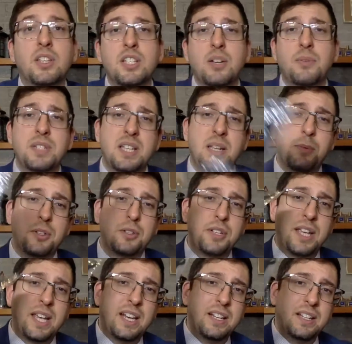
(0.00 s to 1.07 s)
So I was able to
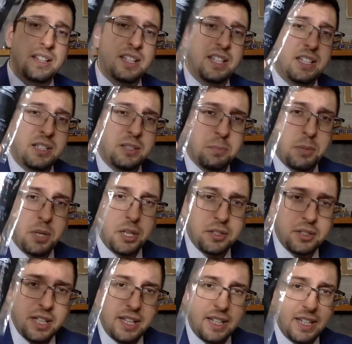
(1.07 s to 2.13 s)
get a little
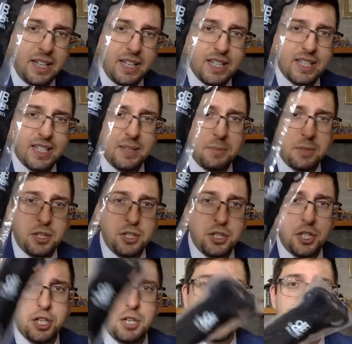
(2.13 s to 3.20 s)
bottle like this. I'm going to
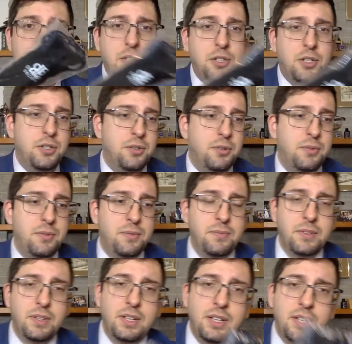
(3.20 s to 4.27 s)
show it to you.
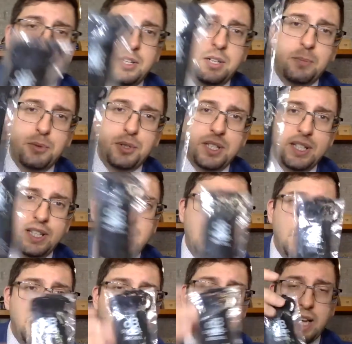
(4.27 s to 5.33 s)
The
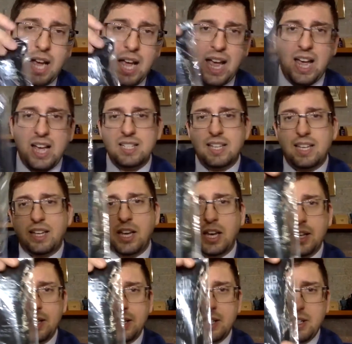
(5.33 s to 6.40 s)
presentation as I
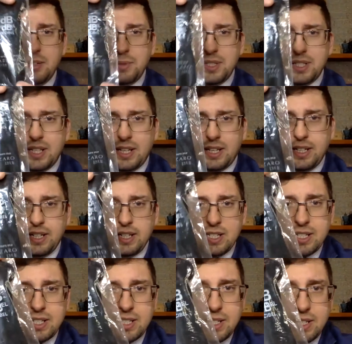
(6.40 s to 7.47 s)
got it, it was like this.